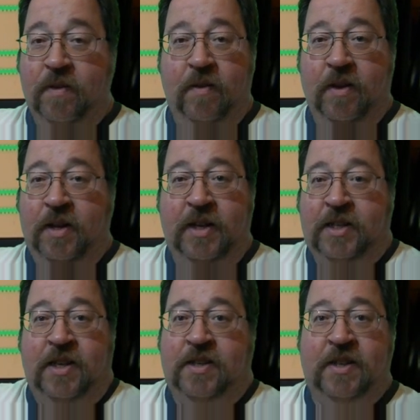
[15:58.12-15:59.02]

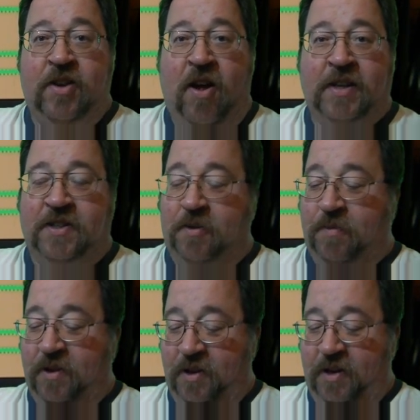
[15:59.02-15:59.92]
It's awesome.
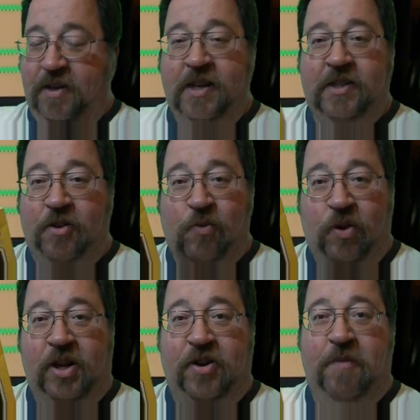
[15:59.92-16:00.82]
This is a
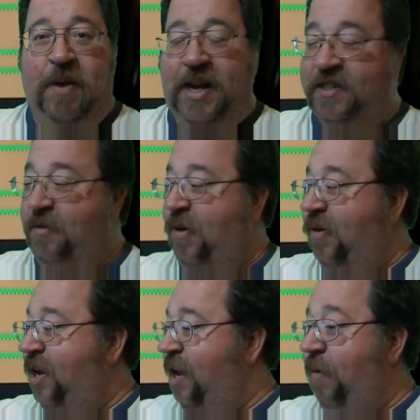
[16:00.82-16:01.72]
really good basketball game.